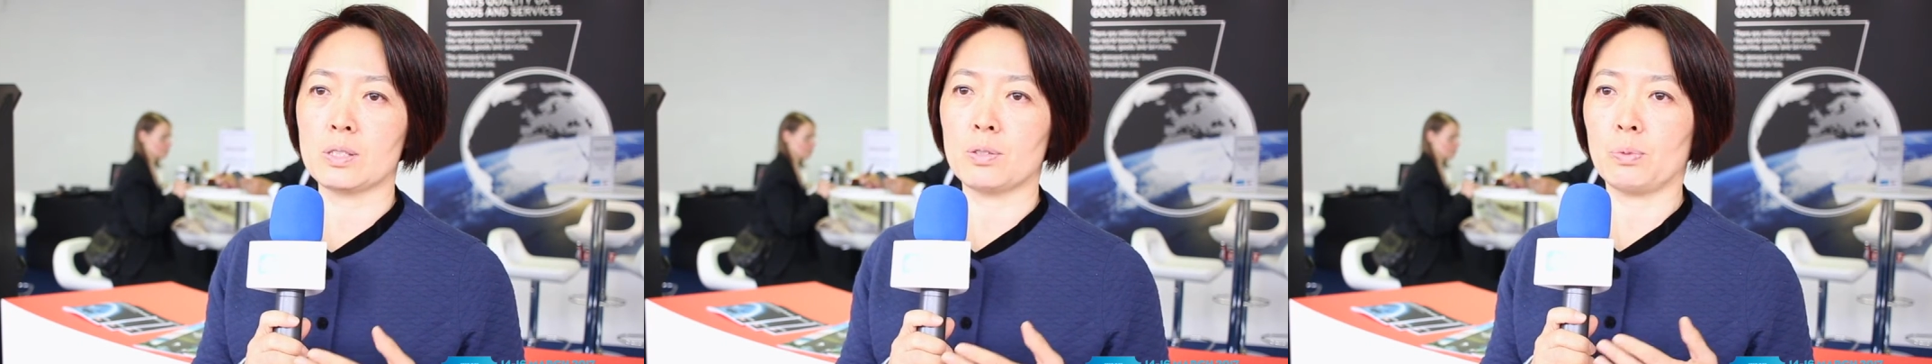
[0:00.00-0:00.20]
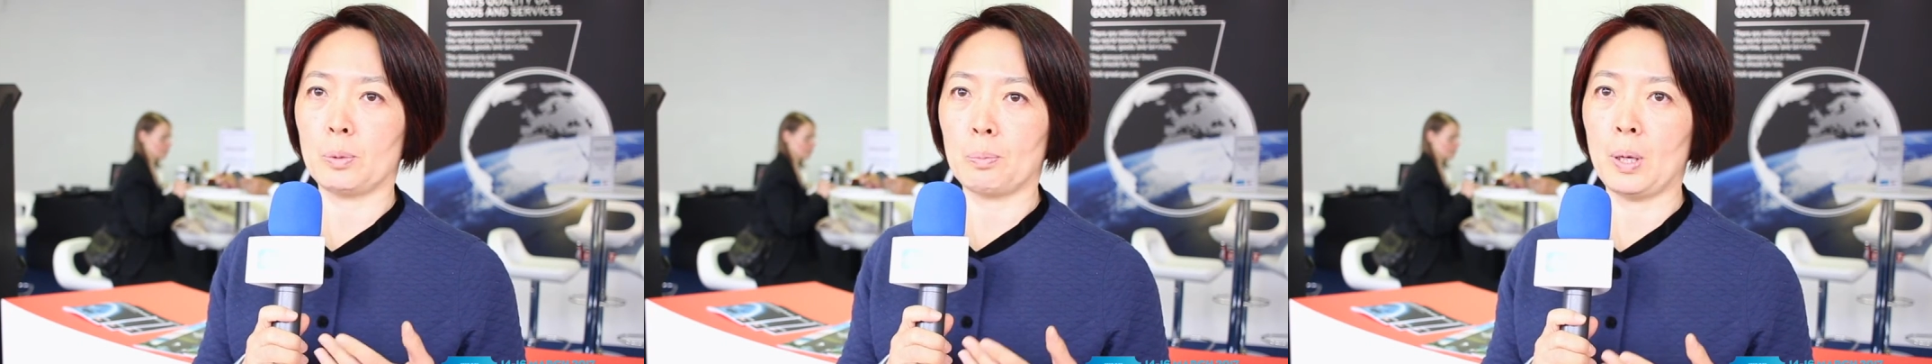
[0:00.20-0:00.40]

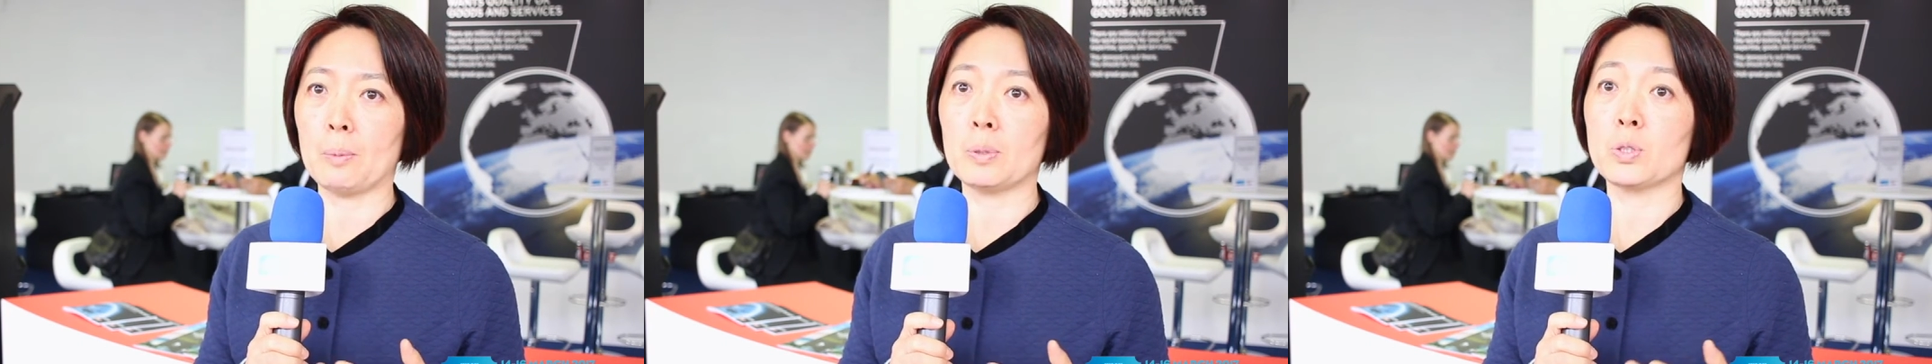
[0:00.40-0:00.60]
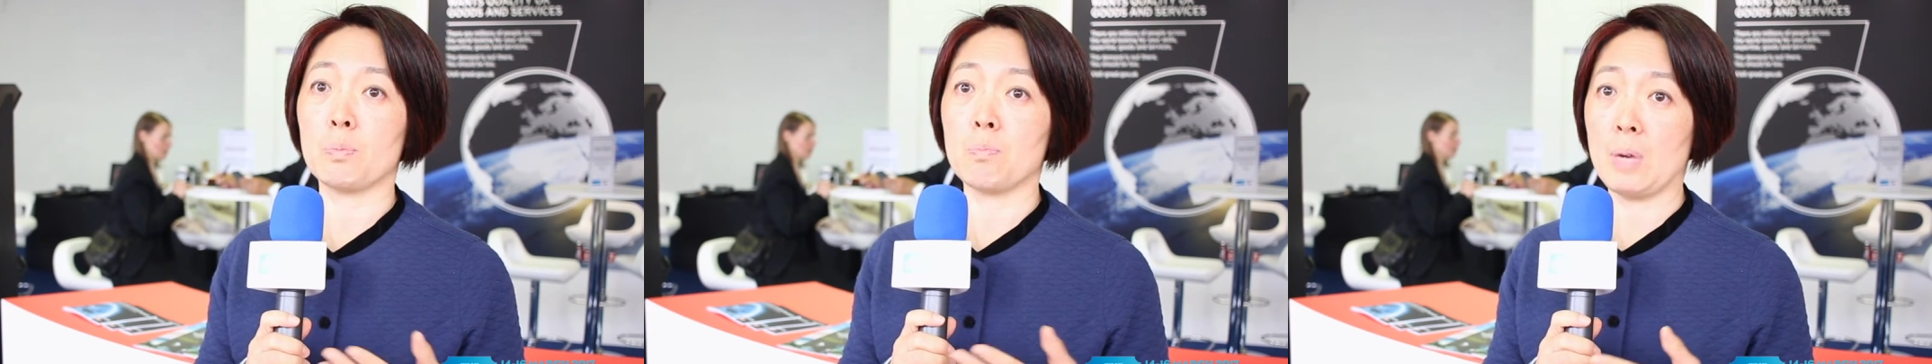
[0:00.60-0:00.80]
for
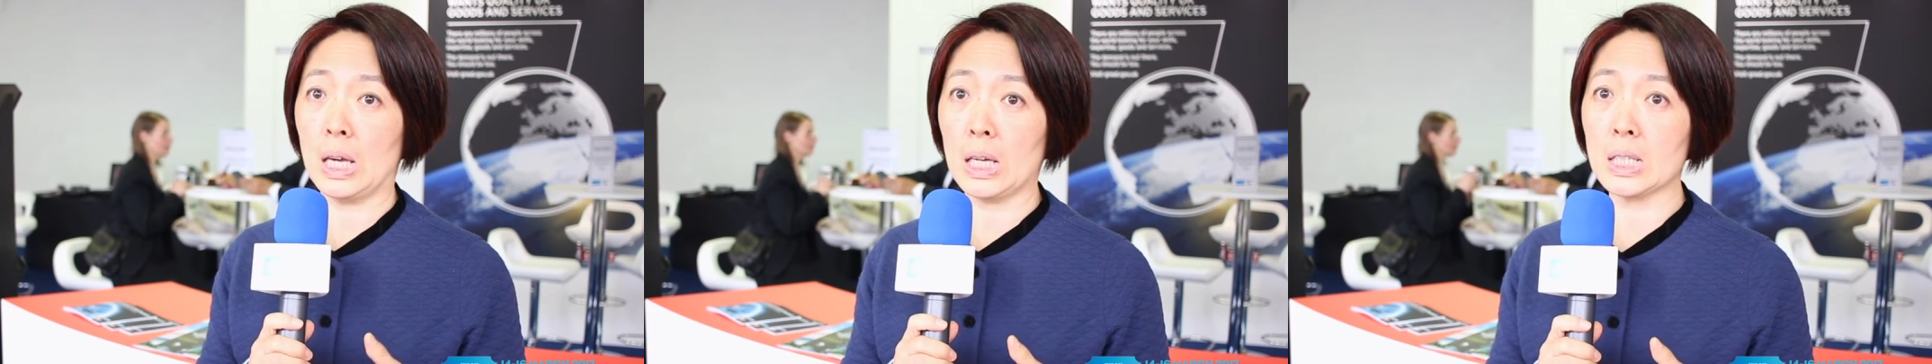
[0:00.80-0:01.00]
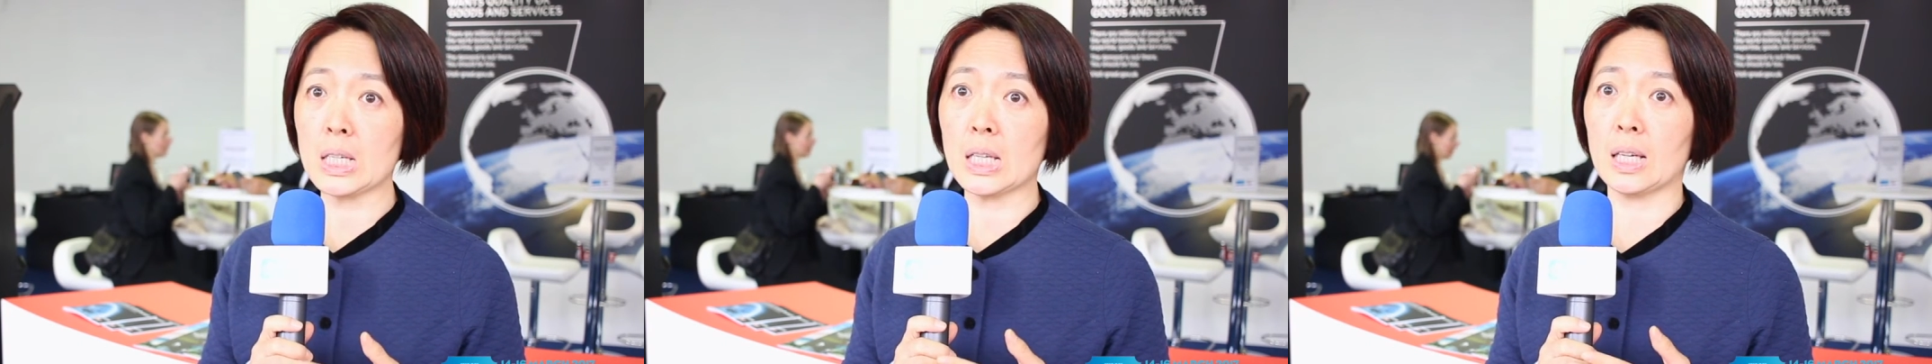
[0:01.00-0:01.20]
people to
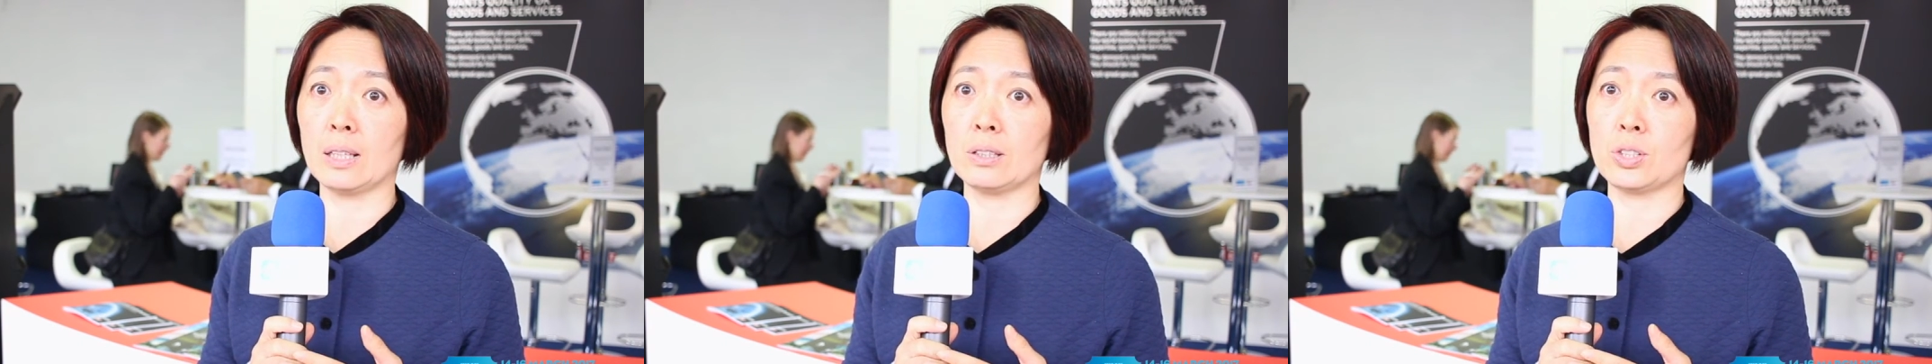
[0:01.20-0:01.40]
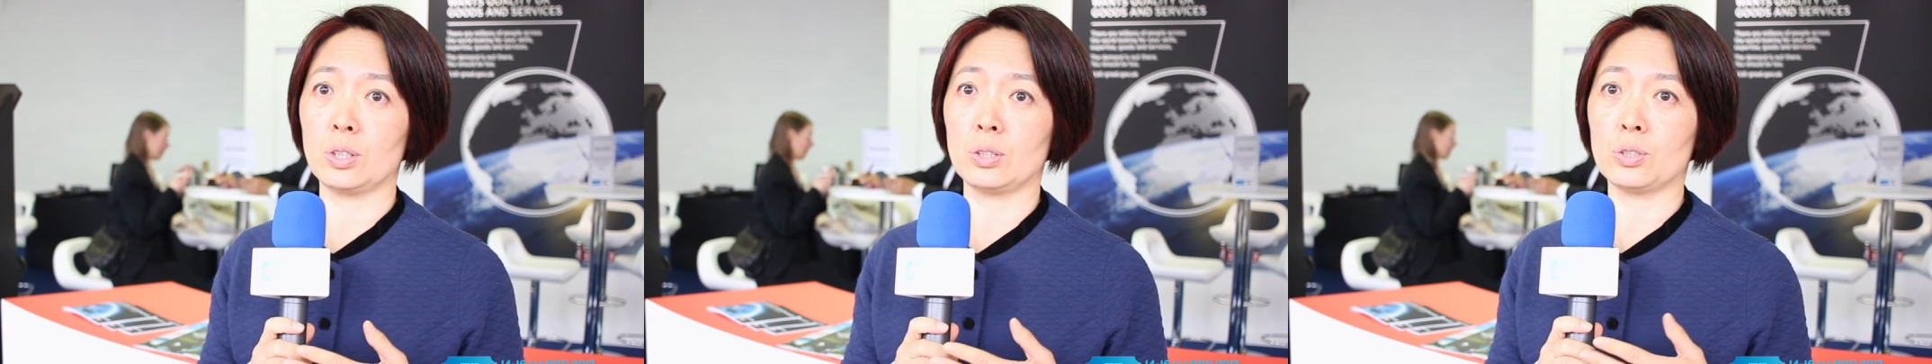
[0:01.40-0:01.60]
meet
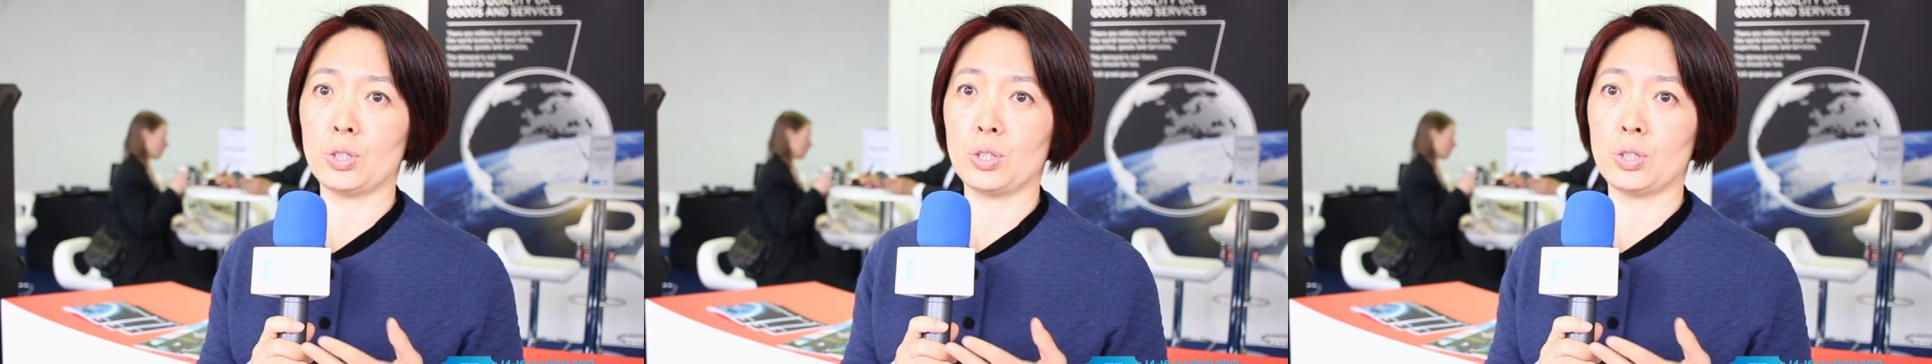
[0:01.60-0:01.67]
and to